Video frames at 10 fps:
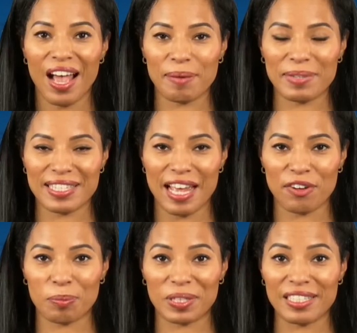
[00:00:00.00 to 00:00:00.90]
I'm
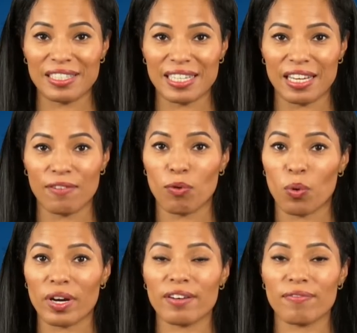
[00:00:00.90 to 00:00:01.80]
Cassandra Belinsky
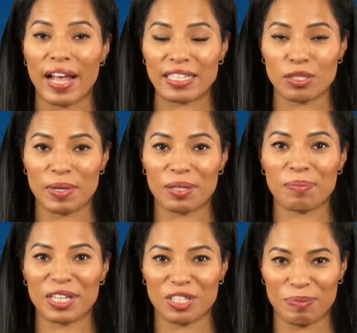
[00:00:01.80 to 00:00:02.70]
for
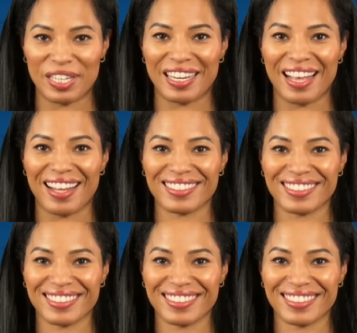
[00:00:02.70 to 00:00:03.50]
Investment Pitch Media.